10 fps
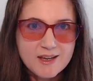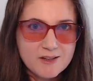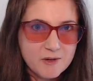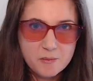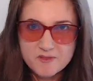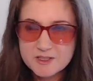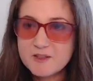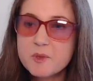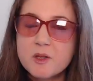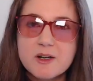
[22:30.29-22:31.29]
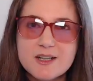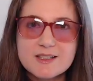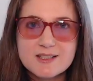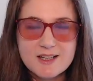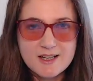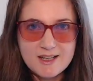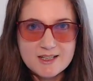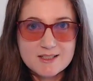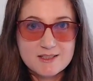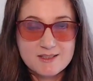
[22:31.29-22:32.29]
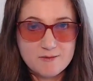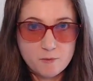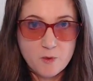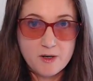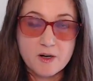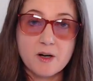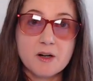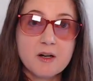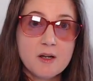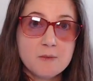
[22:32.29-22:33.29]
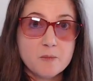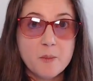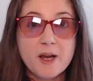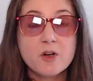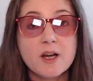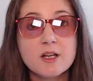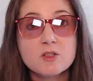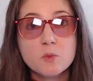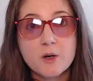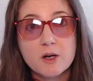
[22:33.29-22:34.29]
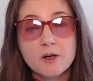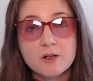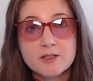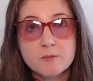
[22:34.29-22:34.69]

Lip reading: Vestibular is where migraine is where